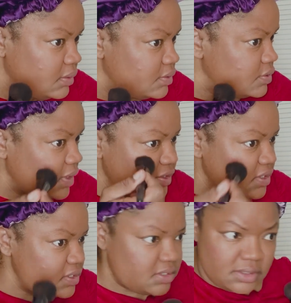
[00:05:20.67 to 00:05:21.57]
So I
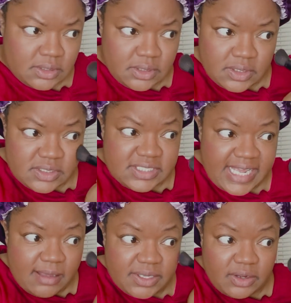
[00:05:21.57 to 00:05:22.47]
just
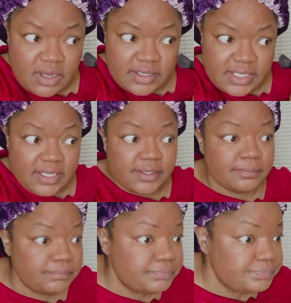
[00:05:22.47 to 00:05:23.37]
dab it on
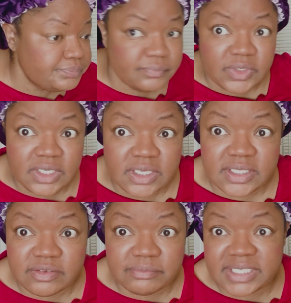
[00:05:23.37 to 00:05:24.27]
here,
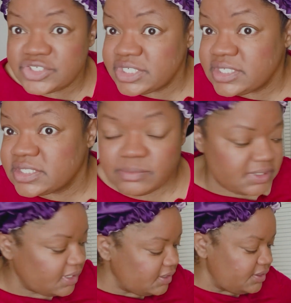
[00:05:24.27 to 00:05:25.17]
give my cheeks some
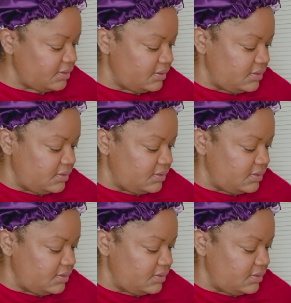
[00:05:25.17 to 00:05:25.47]
color,